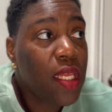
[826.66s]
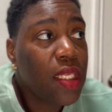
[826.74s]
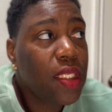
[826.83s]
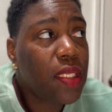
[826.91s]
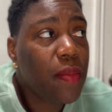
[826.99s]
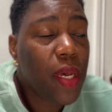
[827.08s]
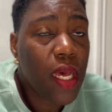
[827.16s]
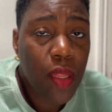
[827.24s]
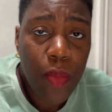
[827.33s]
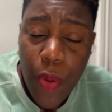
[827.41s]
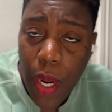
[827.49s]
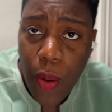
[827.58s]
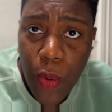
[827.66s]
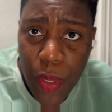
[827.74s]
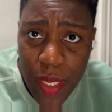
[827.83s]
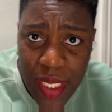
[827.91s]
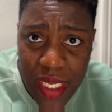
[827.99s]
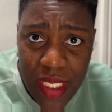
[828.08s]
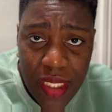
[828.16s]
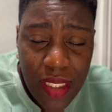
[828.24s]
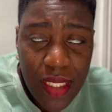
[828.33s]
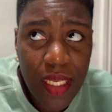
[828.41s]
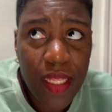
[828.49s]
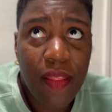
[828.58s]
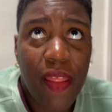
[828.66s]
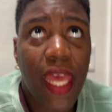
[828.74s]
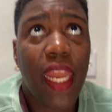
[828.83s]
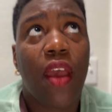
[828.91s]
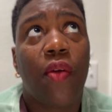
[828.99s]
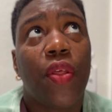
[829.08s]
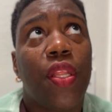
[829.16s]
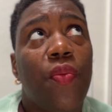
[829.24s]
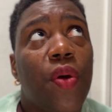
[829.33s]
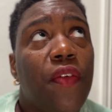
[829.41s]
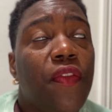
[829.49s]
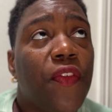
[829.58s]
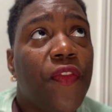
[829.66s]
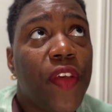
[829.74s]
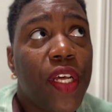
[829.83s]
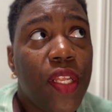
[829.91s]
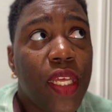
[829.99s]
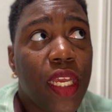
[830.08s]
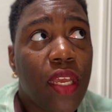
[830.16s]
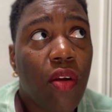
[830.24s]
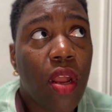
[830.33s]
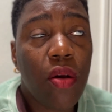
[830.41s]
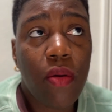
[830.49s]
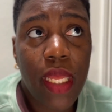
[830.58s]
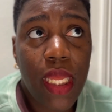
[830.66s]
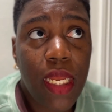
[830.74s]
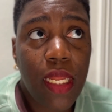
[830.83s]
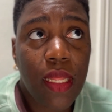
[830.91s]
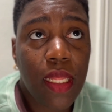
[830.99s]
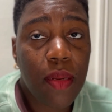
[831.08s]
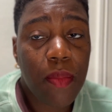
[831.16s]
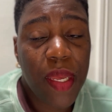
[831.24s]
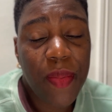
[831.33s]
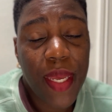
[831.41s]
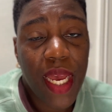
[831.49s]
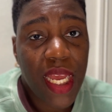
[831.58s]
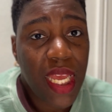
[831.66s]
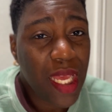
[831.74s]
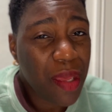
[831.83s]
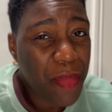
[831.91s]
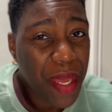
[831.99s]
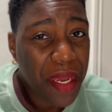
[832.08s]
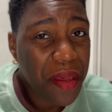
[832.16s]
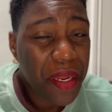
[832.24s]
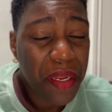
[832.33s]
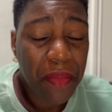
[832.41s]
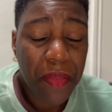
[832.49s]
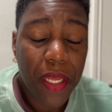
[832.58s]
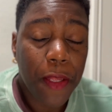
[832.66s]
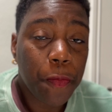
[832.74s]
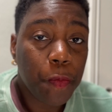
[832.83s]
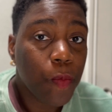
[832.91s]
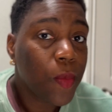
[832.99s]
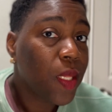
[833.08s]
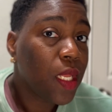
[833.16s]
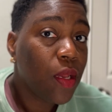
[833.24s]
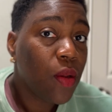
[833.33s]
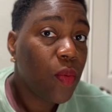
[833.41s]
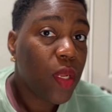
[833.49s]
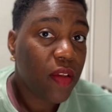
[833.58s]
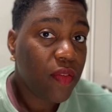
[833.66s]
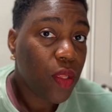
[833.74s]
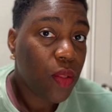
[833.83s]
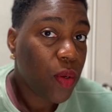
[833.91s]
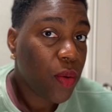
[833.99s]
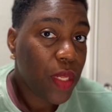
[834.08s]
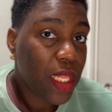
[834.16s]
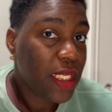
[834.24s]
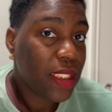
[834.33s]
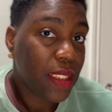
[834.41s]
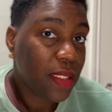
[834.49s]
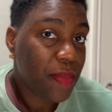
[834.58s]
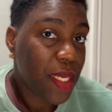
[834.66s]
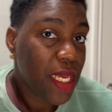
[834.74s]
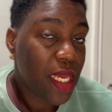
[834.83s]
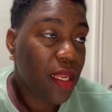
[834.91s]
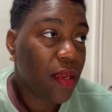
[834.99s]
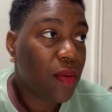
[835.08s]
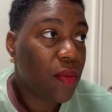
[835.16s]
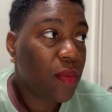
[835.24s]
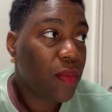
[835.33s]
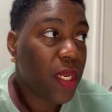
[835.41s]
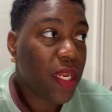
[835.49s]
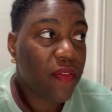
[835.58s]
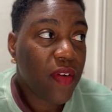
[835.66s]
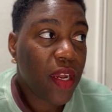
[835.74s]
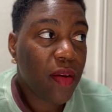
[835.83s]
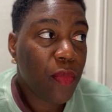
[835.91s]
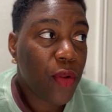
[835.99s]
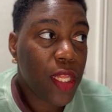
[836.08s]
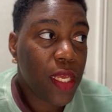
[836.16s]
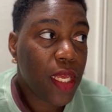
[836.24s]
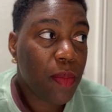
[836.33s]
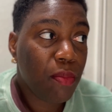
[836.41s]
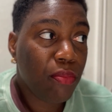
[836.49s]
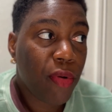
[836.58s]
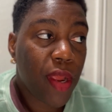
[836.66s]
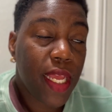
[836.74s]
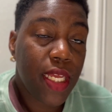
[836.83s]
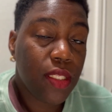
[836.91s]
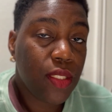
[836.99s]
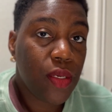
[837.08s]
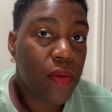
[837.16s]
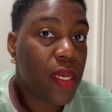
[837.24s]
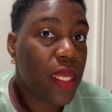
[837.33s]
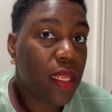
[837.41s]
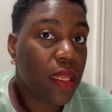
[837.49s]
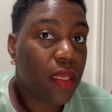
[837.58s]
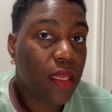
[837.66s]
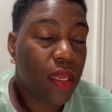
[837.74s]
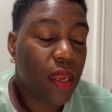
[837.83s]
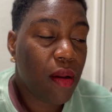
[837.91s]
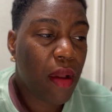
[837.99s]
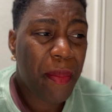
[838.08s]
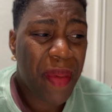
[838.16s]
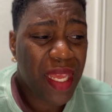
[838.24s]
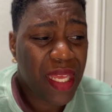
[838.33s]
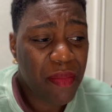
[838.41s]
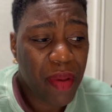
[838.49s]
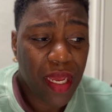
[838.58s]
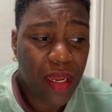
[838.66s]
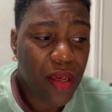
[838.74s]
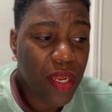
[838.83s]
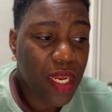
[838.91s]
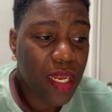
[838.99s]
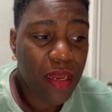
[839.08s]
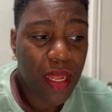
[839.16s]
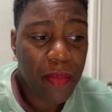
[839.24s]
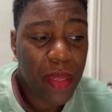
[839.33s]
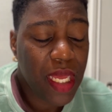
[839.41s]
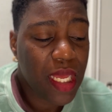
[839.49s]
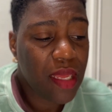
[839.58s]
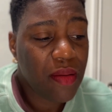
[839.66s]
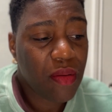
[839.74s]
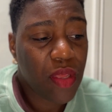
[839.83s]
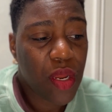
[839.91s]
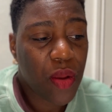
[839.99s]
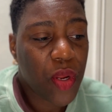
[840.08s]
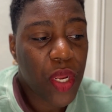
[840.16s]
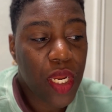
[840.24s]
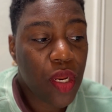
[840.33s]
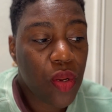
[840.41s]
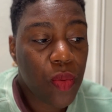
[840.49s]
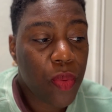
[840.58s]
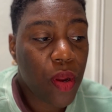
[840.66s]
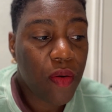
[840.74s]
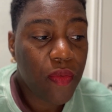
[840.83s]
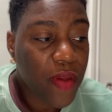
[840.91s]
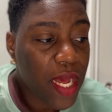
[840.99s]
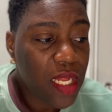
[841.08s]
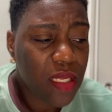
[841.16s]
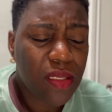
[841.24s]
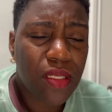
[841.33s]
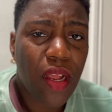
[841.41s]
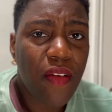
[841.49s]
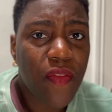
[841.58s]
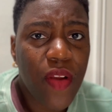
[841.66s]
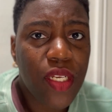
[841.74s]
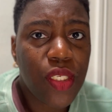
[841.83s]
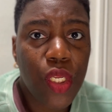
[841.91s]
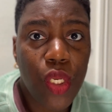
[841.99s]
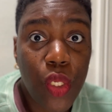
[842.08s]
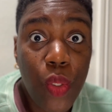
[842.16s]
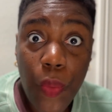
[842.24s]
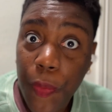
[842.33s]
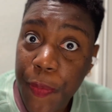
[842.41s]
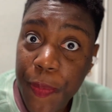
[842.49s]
some other priorities that I really want to fulfill and grow in, and then maybe I can get back on it. But whenever the Lord releases me and whenever I really pray into it, you know, I may get back on it and I may, you know, create a new profile and start fresh anew.